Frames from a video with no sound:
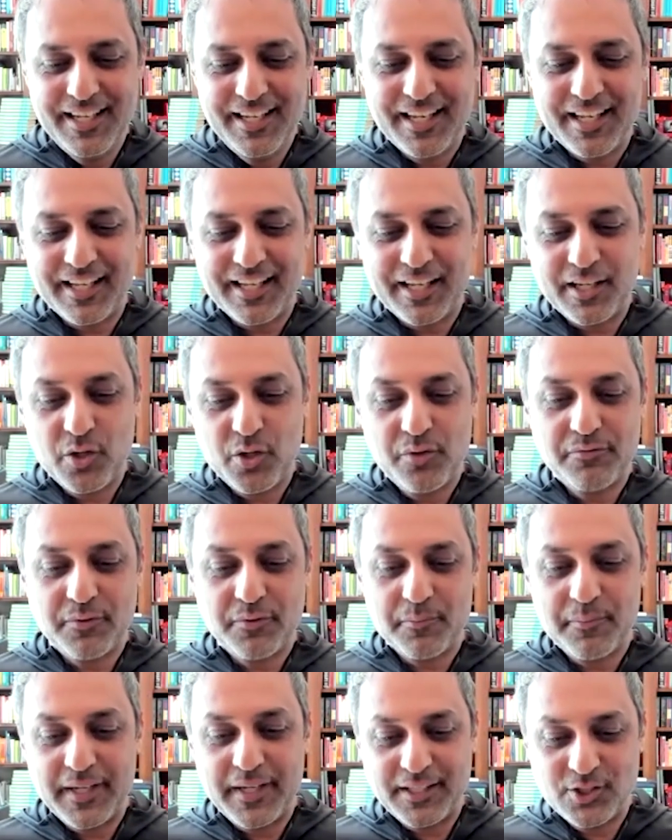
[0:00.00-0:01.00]
And I know
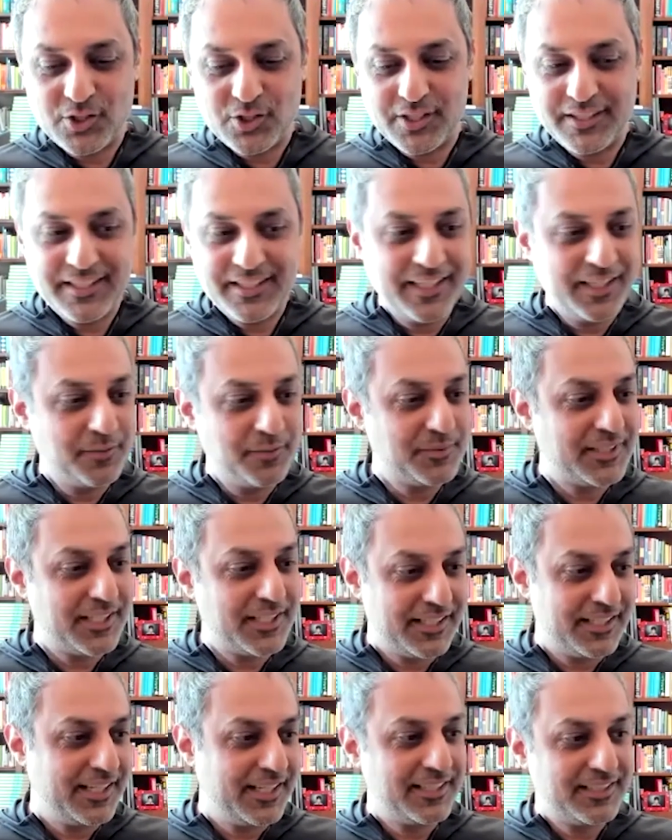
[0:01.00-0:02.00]
from managing teams
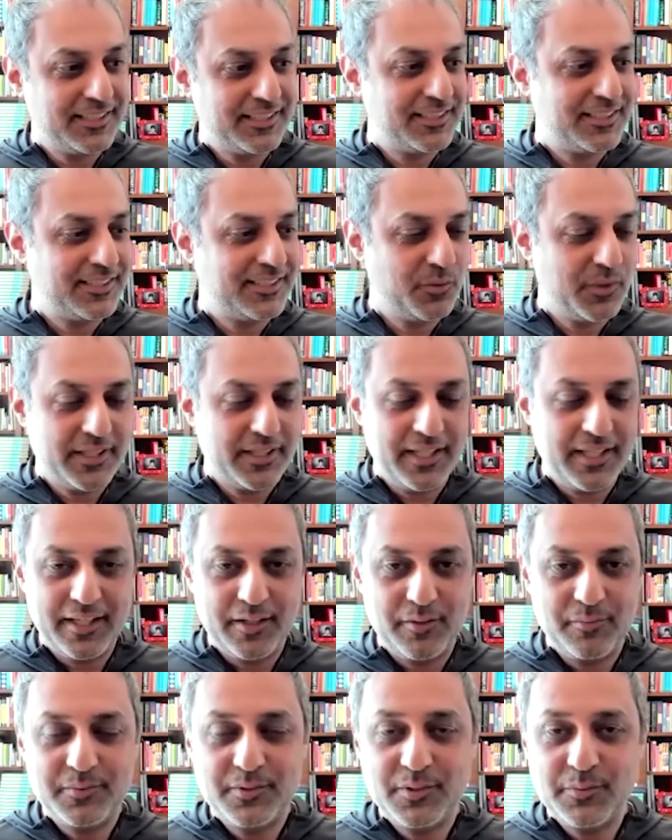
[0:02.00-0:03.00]
that that's what
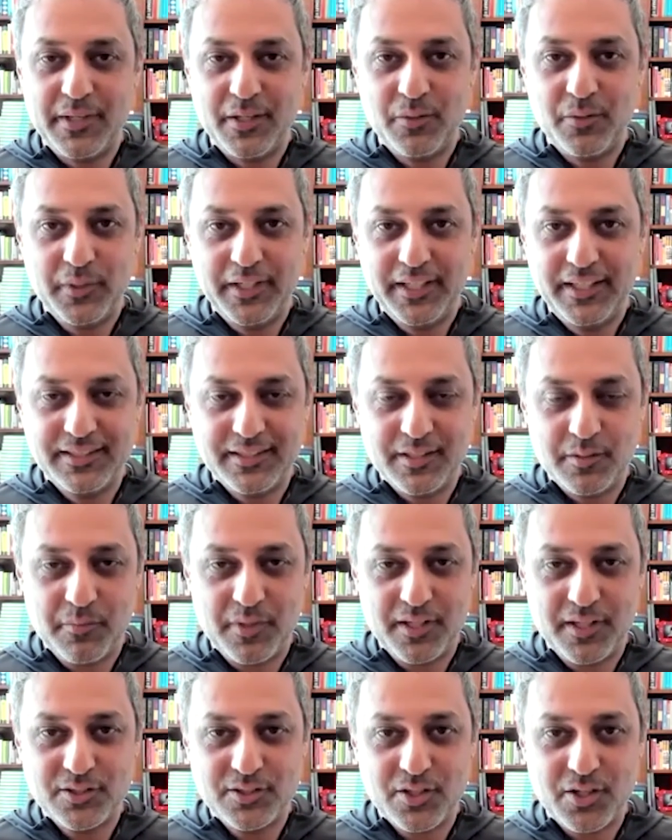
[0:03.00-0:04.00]
they spend weeks and
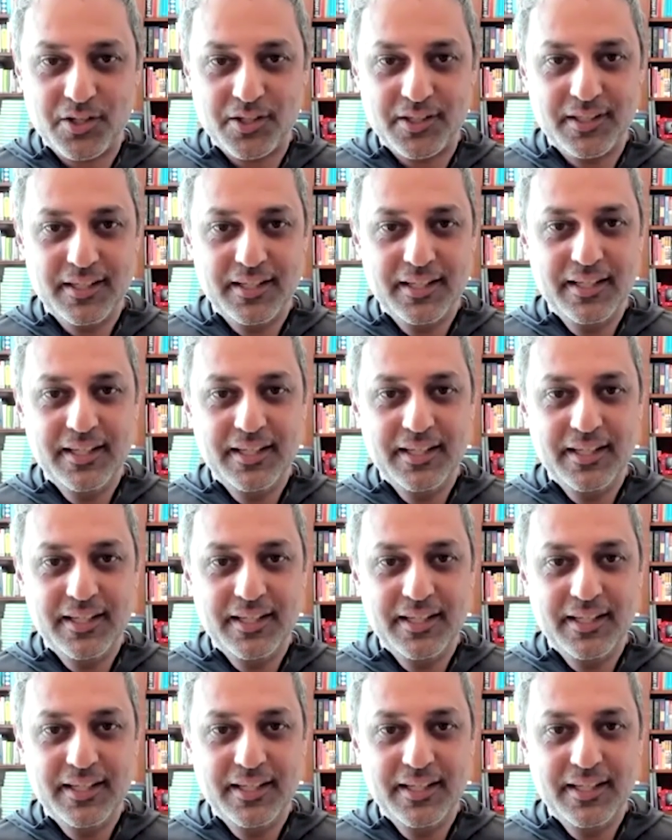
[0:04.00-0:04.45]
months on,